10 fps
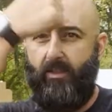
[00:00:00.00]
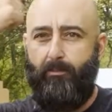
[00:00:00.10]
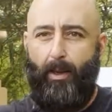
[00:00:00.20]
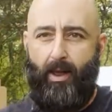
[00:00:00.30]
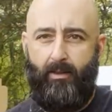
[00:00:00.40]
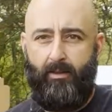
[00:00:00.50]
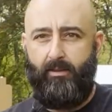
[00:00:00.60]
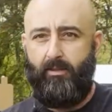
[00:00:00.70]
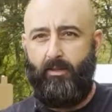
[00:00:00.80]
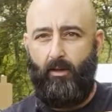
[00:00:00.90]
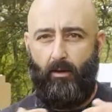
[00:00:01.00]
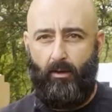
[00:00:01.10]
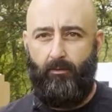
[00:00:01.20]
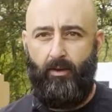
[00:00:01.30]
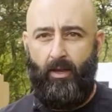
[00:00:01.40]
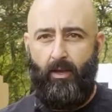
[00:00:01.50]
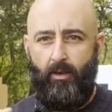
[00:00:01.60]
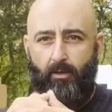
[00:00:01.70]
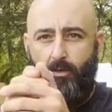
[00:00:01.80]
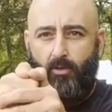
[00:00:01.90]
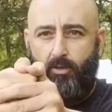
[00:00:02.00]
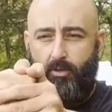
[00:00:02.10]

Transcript: The balance of your